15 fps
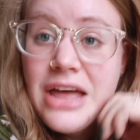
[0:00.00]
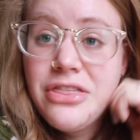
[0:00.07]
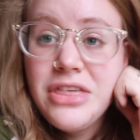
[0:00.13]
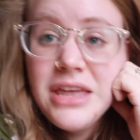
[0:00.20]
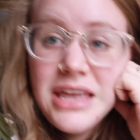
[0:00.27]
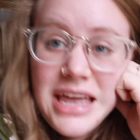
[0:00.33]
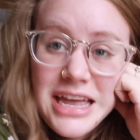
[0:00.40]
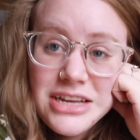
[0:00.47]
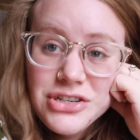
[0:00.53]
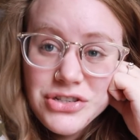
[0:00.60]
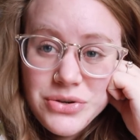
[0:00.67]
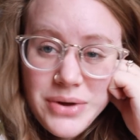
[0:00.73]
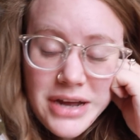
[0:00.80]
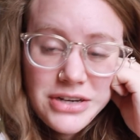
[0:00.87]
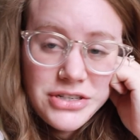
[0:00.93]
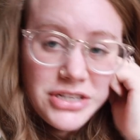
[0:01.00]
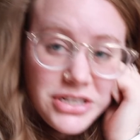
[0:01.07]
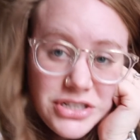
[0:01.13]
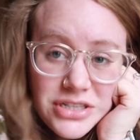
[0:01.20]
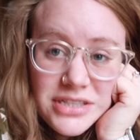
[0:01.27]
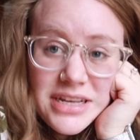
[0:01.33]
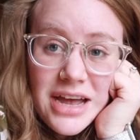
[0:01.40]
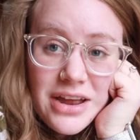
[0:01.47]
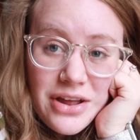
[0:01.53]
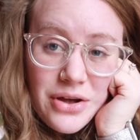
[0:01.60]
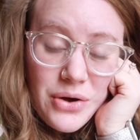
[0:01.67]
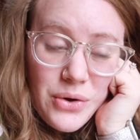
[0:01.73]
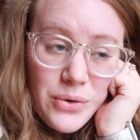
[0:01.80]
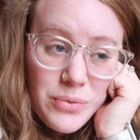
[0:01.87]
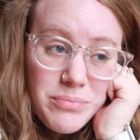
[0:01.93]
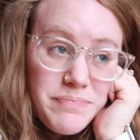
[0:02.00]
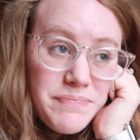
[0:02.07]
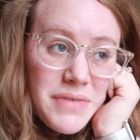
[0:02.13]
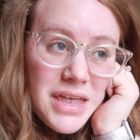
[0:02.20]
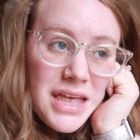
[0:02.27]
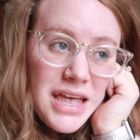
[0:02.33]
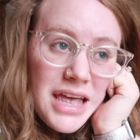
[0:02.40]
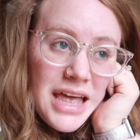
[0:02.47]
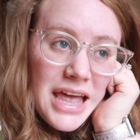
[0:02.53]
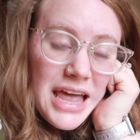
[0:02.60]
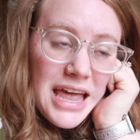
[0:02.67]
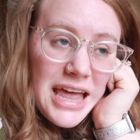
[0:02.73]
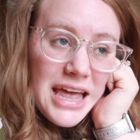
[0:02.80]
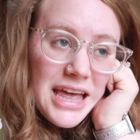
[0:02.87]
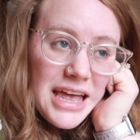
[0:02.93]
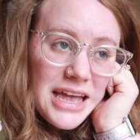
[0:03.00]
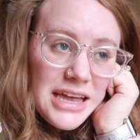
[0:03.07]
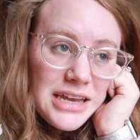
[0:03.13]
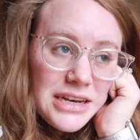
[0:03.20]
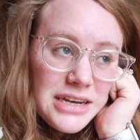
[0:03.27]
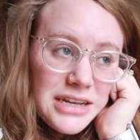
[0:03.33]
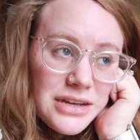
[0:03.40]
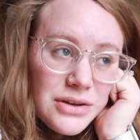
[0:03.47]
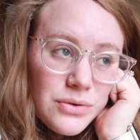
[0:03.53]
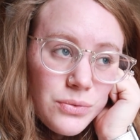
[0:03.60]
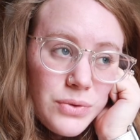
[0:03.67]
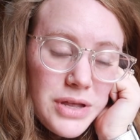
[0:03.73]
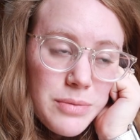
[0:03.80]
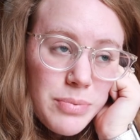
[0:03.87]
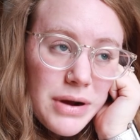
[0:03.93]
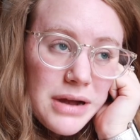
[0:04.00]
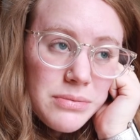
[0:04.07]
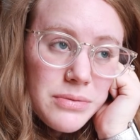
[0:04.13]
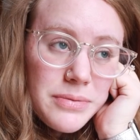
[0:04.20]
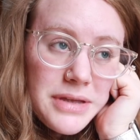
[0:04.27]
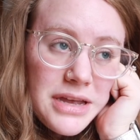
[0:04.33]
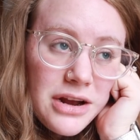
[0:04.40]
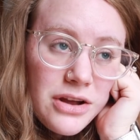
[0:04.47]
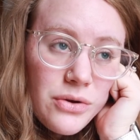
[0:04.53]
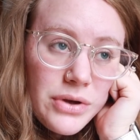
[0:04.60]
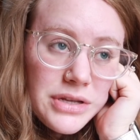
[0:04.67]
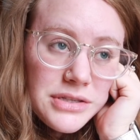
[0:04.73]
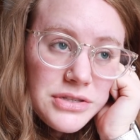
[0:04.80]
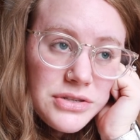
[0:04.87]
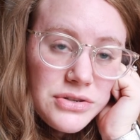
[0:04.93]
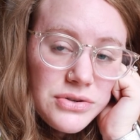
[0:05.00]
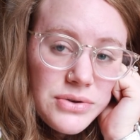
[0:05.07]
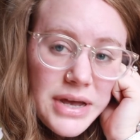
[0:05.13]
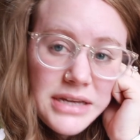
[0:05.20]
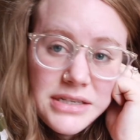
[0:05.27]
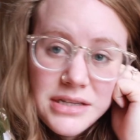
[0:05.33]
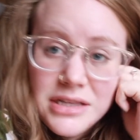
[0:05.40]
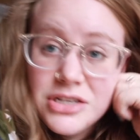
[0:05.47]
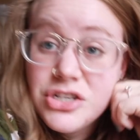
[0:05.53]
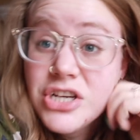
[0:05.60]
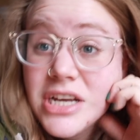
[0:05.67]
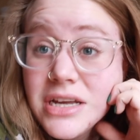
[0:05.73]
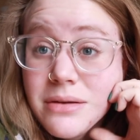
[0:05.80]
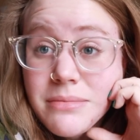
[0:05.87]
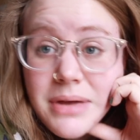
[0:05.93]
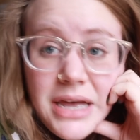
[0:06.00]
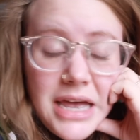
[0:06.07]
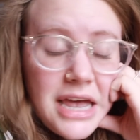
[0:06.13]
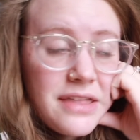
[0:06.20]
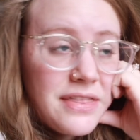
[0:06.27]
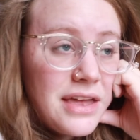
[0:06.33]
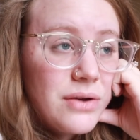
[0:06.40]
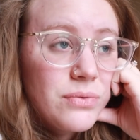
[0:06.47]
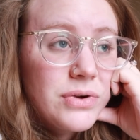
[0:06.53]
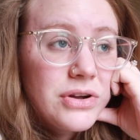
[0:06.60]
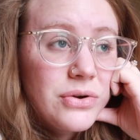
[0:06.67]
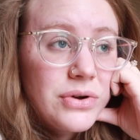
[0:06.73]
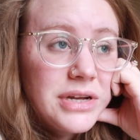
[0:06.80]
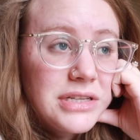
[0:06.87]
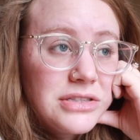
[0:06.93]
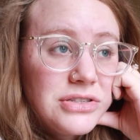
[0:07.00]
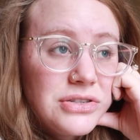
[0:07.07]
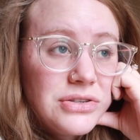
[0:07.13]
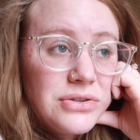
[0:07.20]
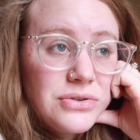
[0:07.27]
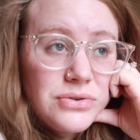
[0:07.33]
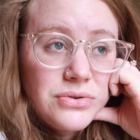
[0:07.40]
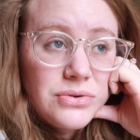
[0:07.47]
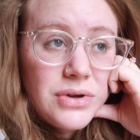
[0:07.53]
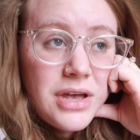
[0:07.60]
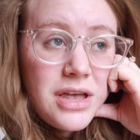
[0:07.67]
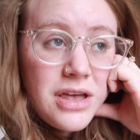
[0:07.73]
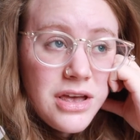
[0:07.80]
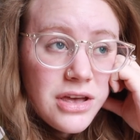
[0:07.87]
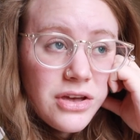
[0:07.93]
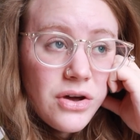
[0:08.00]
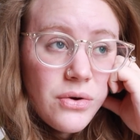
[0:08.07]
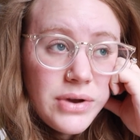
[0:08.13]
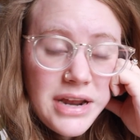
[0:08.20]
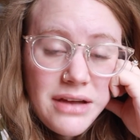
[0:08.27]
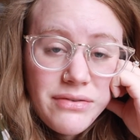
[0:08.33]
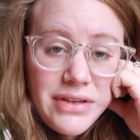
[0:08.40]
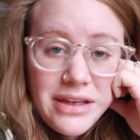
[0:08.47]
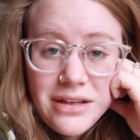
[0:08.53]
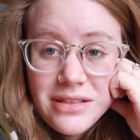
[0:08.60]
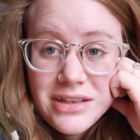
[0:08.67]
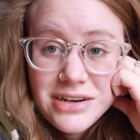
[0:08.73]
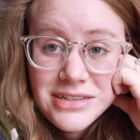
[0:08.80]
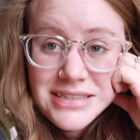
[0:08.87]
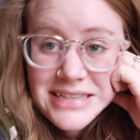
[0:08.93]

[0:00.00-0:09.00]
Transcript: I think Andrew actually just got home, and we probably are going to head to the gym, and then we're going to go and have like a little